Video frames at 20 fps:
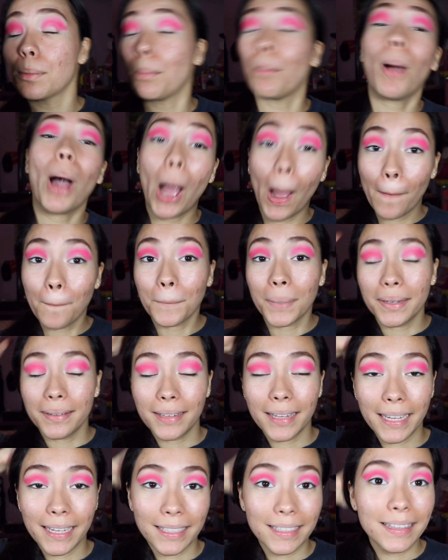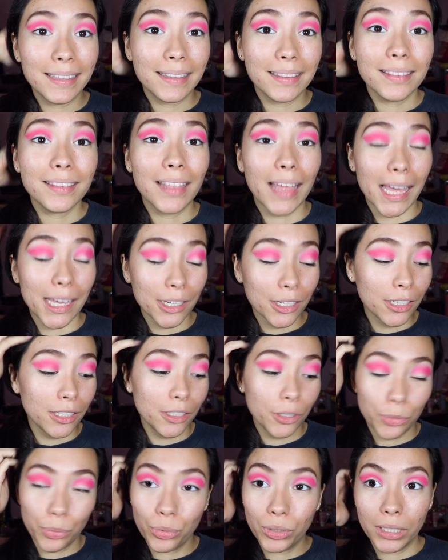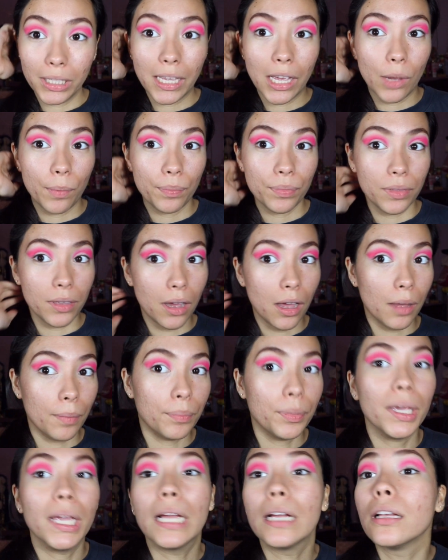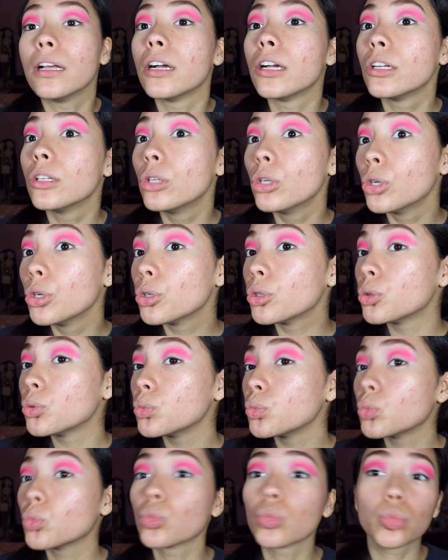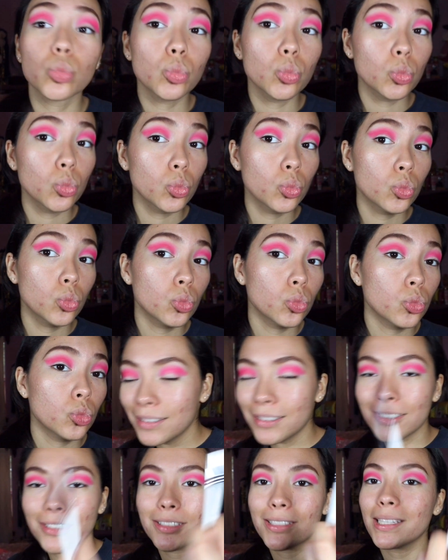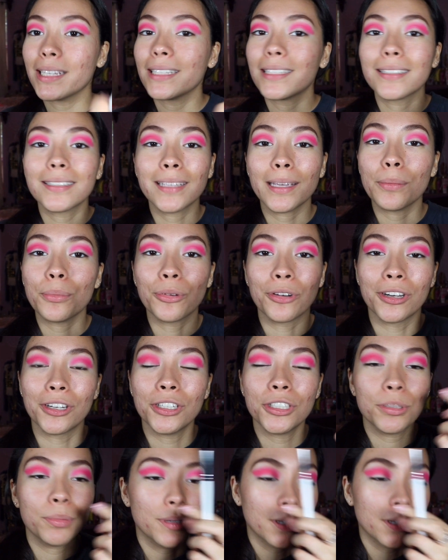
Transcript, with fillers: popping. Like that color really helped the hot pink. Like look, I just take the same brush